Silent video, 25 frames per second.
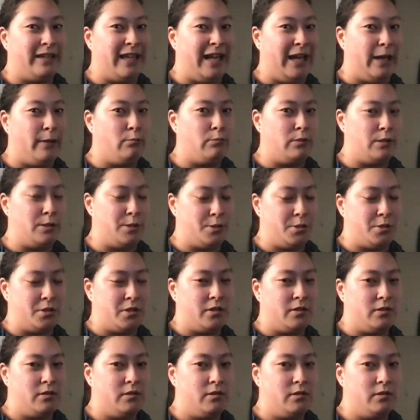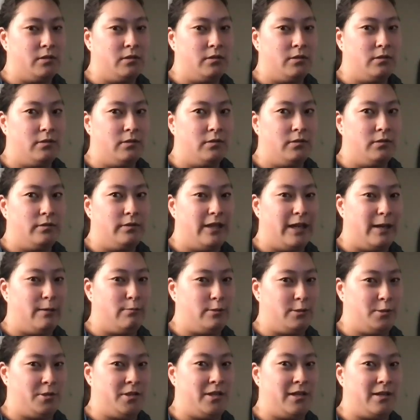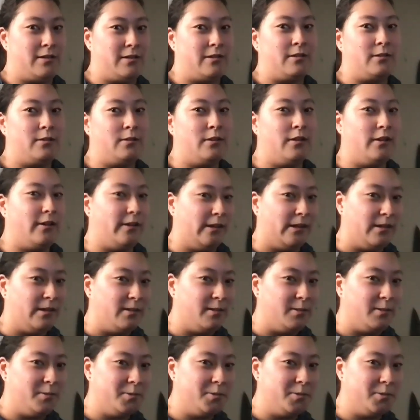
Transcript: that was that was not a good look,